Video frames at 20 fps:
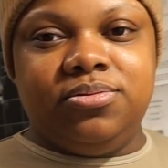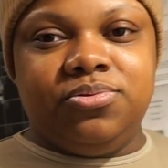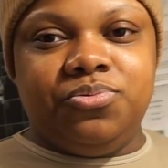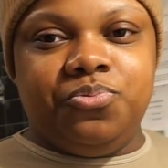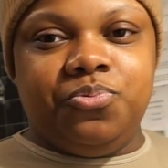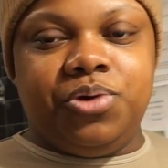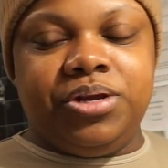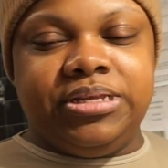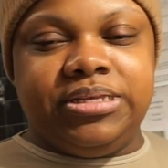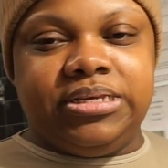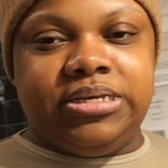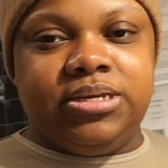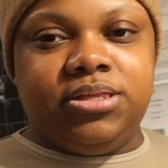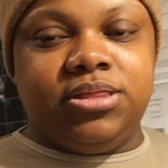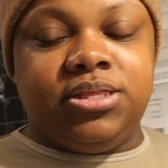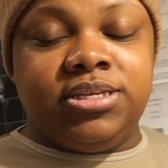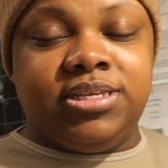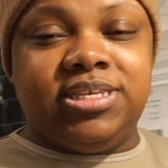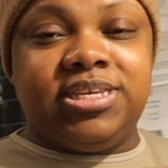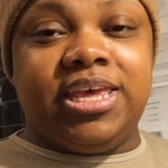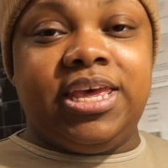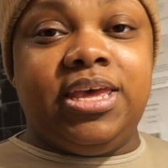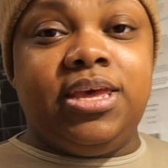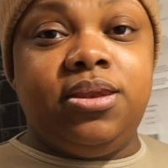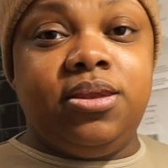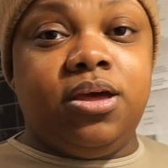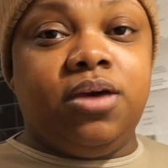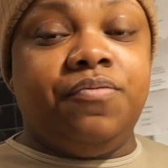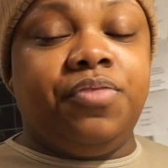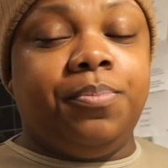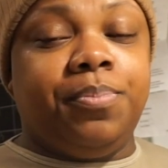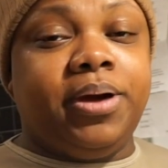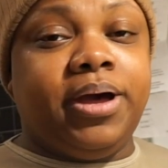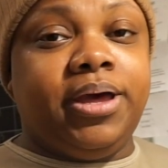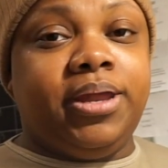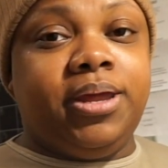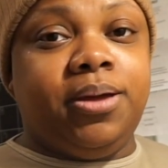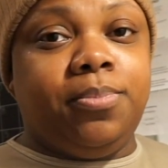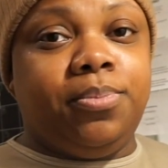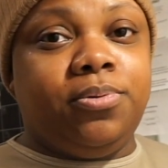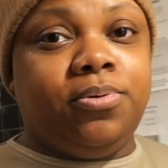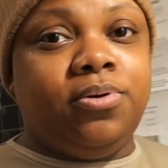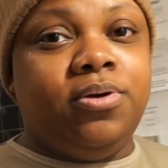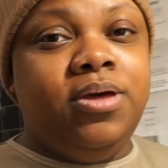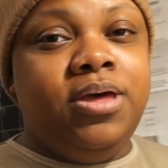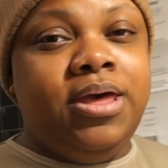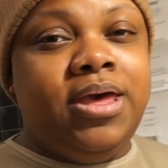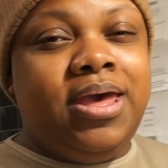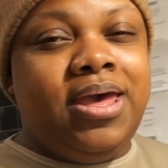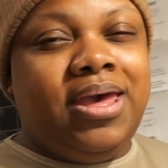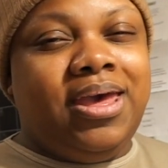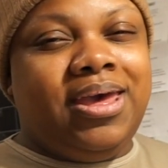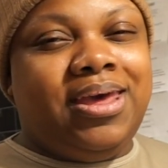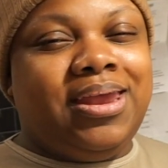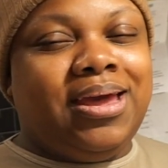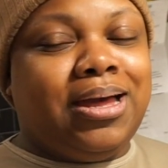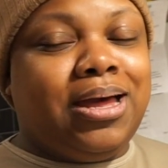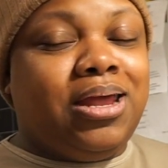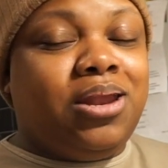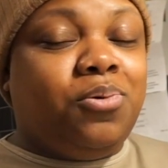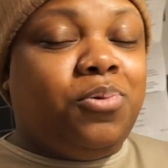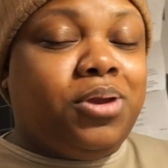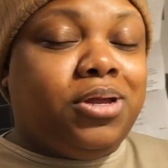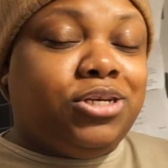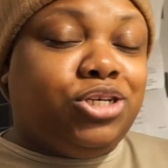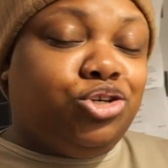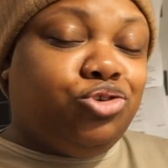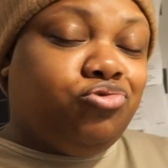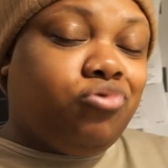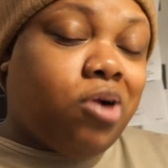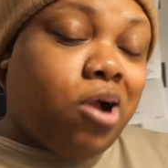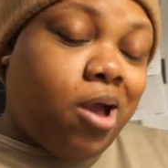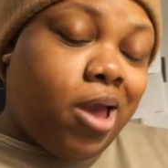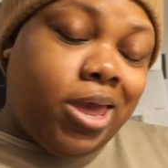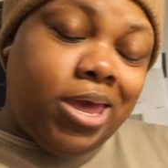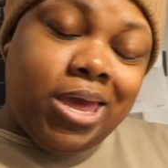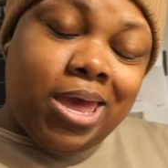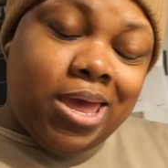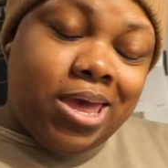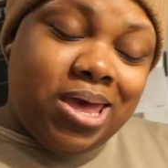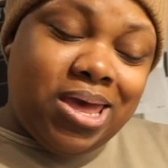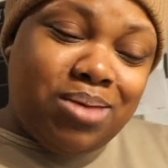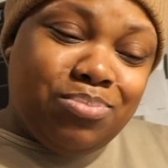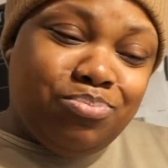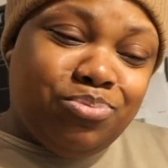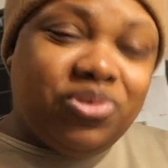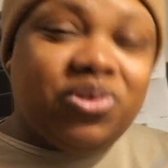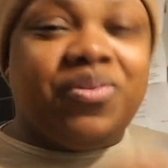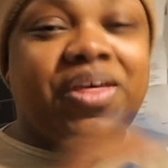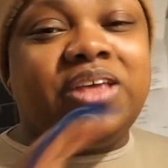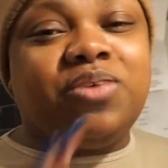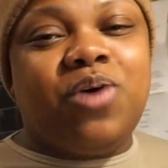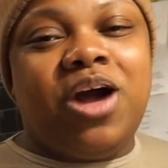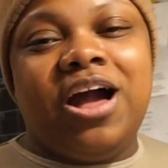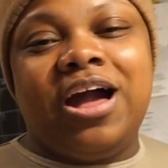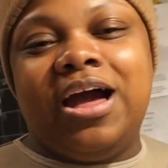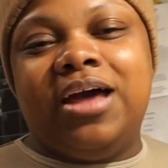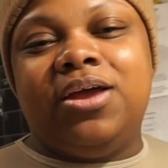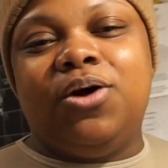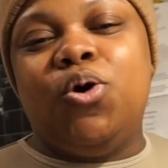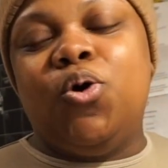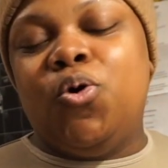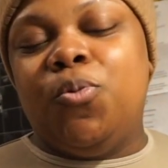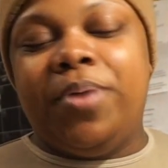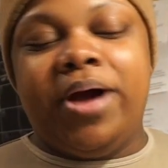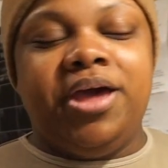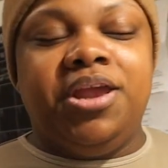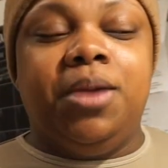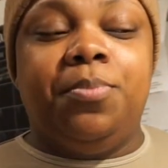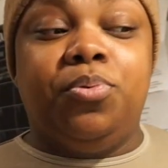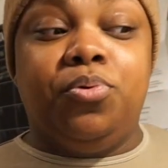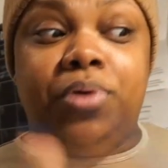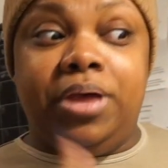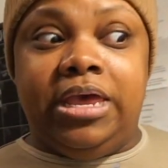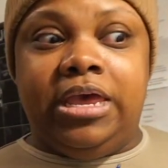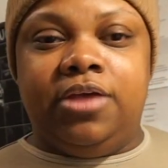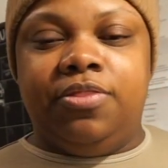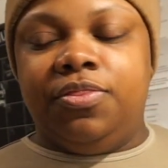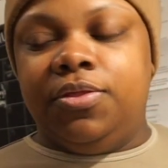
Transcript: what is it, the skin of the pineapple, and I kind of want to try it. So that's why I got a whole pineapple in